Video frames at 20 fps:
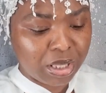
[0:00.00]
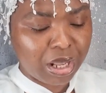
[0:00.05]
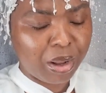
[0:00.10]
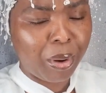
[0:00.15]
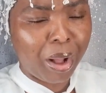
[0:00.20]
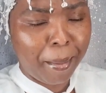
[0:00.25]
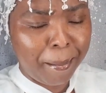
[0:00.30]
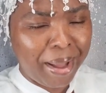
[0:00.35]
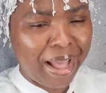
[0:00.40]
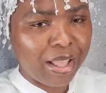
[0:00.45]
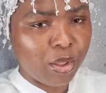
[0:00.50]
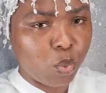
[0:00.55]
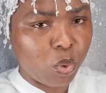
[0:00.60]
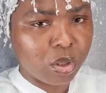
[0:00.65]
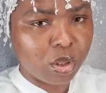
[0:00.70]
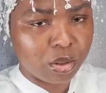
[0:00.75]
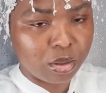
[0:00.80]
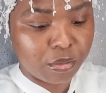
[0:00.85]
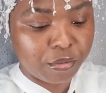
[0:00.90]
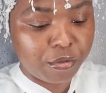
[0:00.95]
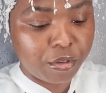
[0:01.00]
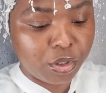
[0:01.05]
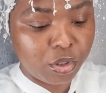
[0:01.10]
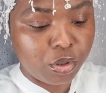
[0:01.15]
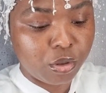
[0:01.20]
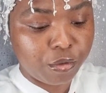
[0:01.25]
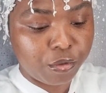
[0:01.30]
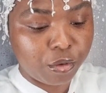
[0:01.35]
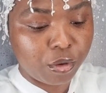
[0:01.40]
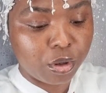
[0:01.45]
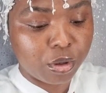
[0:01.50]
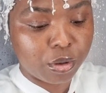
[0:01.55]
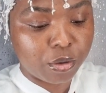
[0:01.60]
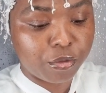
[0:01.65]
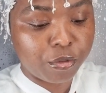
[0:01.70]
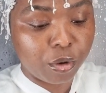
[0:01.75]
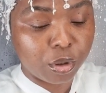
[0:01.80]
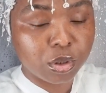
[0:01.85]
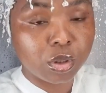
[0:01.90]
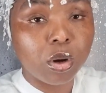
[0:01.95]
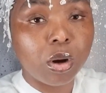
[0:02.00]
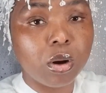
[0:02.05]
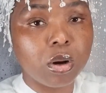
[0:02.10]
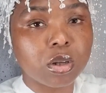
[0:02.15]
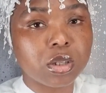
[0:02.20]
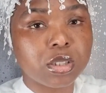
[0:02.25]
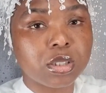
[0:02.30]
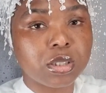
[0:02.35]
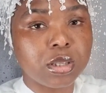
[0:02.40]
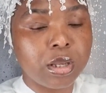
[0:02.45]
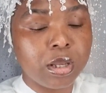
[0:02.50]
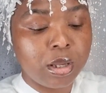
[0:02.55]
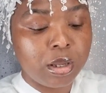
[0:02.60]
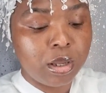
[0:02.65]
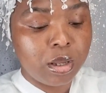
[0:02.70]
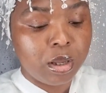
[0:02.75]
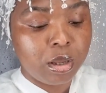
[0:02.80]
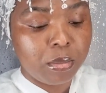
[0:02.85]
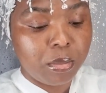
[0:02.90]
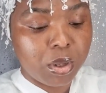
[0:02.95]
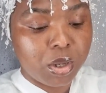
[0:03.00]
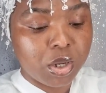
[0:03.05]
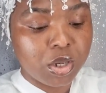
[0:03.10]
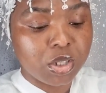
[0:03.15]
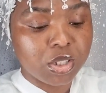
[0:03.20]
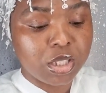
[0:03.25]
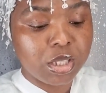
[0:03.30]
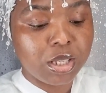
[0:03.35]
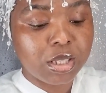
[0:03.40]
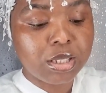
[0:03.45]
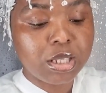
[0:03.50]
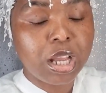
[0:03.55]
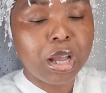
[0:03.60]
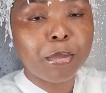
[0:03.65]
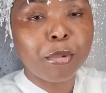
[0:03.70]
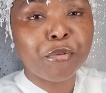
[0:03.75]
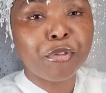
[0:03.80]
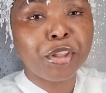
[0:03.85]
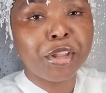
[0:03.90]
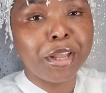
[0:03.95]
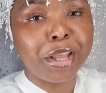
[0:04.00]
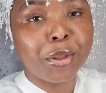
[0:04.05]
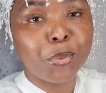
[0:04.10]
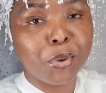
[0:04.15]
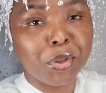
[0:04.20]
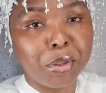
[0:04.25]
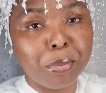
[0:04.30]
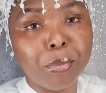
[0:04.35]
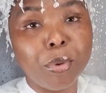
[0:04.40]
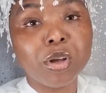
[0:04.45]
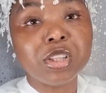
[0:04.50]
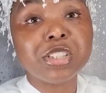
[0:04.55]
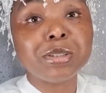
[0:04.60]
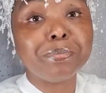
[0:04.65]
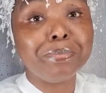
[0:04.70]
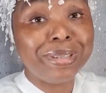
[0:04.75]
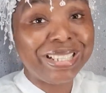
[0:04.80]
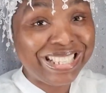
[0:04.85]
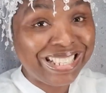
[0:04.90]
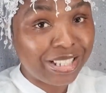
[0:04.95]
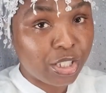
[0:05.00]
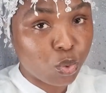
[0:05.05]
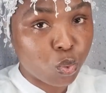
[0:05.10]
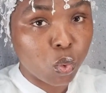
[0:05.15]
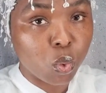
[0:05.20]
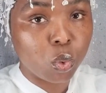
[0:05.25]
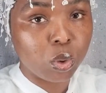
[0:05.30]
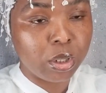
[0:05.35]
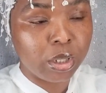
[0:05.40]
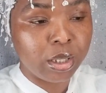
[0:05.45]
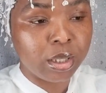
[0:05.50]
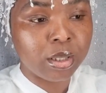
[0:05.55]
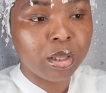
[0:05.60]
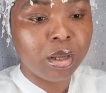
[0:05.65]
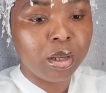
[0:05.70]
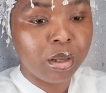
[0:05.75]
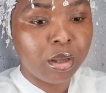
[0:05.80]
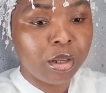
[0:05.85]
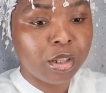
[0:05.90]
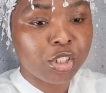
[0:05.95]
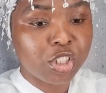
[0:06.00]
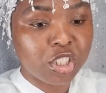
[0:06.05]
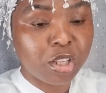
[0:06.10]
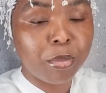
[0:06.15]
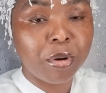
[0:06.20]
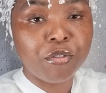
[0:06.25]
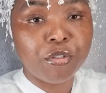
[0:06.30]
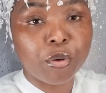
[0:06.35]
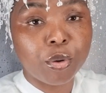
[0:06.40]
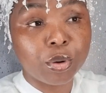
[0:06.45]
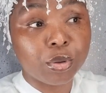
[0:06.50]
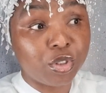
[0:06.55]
but I might do another video for dogs, because in the time of the end, when the MOTB is rolling, some